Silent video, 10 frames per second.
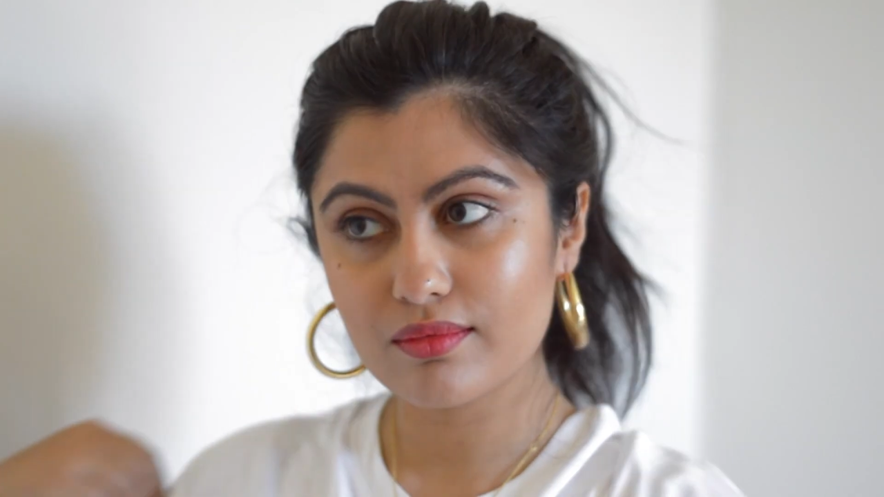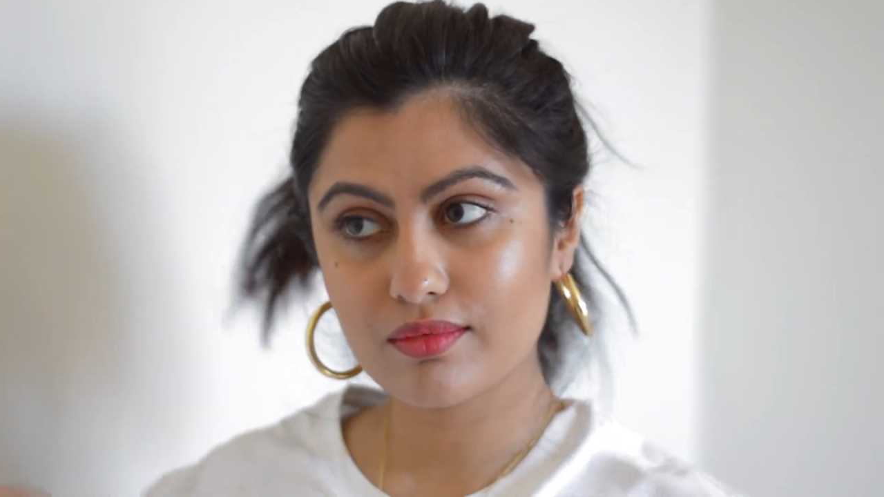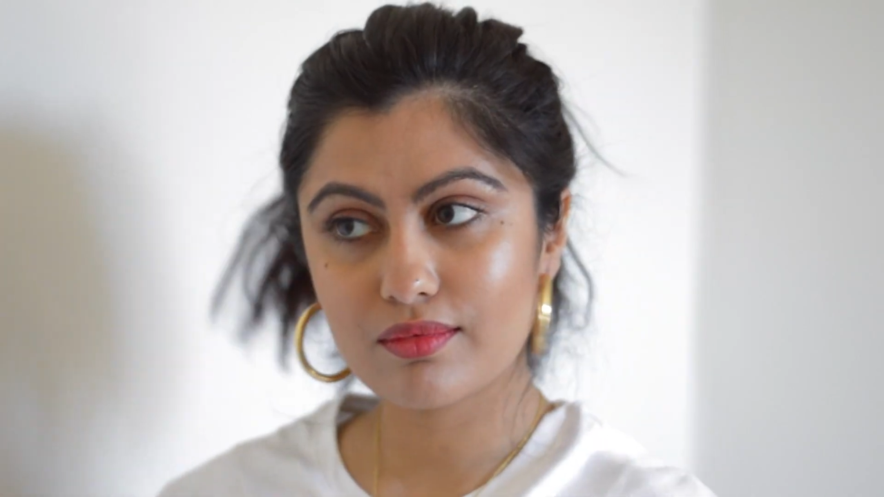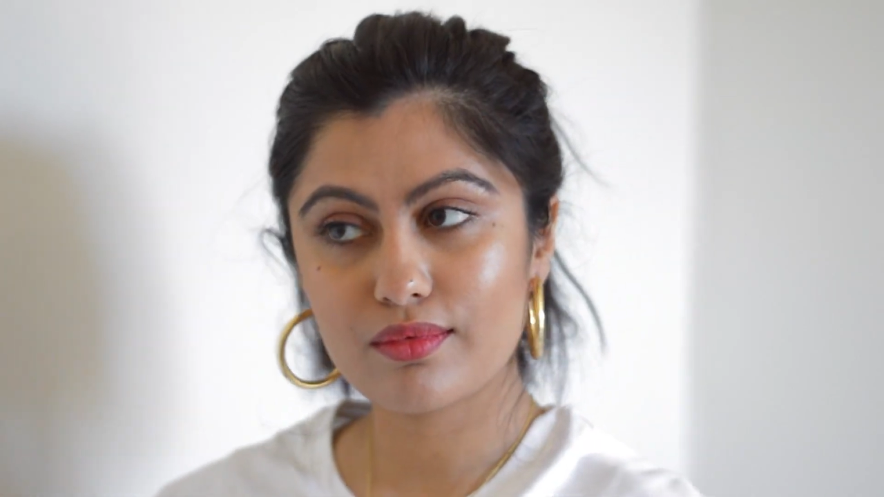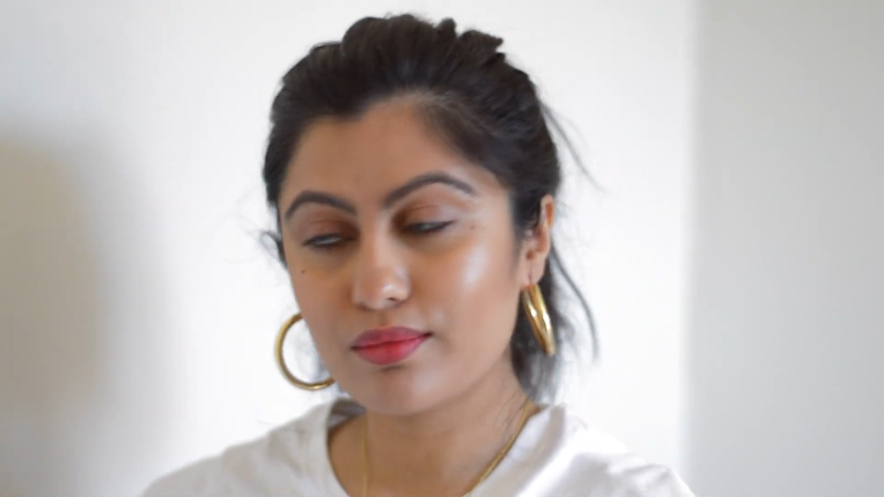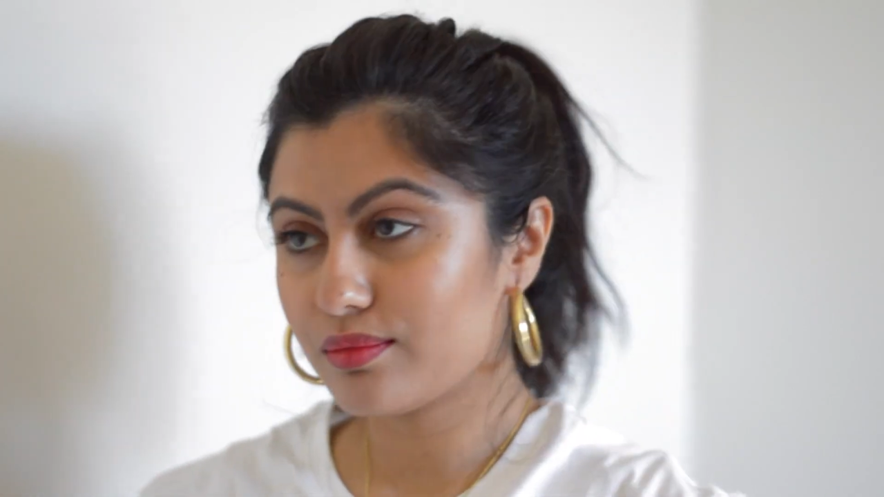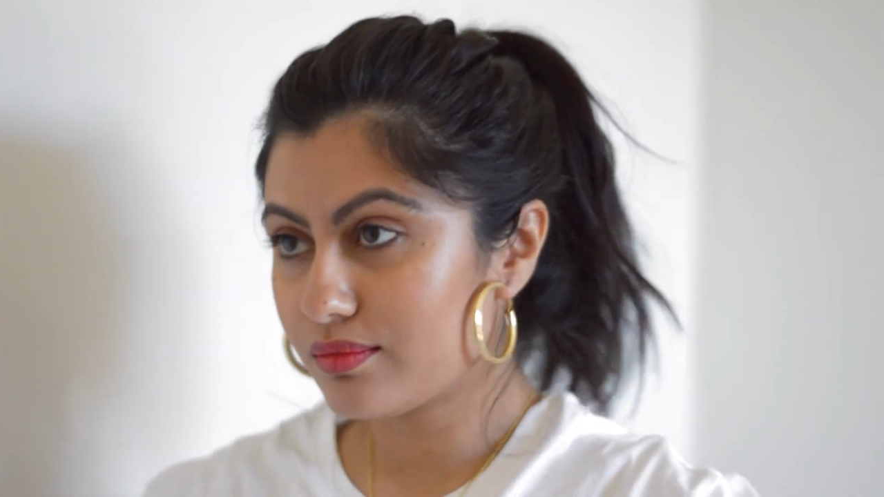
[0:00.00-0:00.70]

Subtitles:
is really